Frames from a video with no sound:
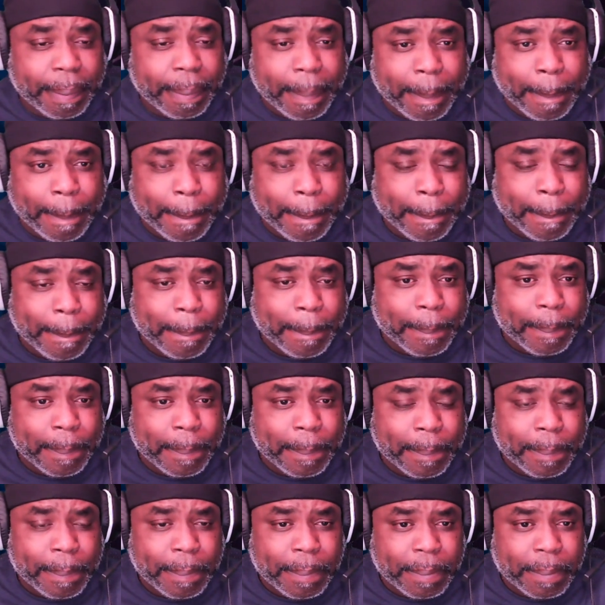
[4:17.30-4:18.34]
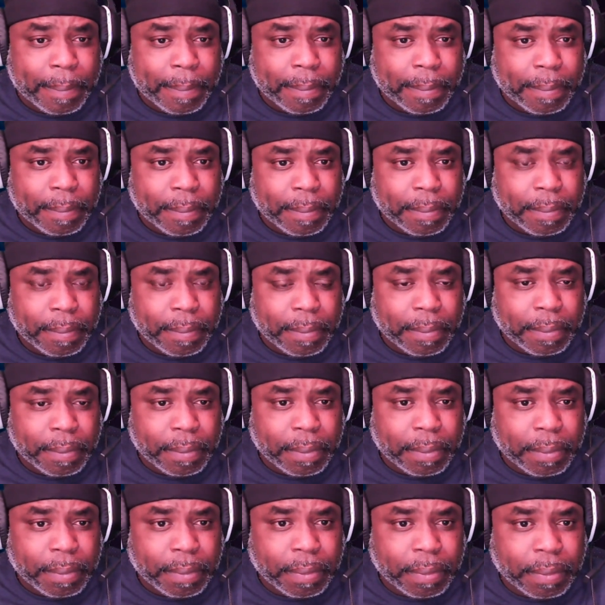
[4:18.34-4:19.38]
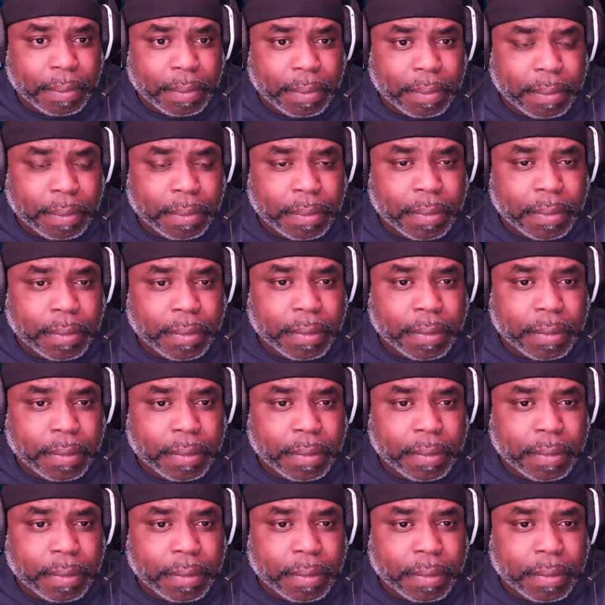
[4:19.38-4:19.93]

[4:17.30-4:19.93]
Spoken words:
Nobody speaks.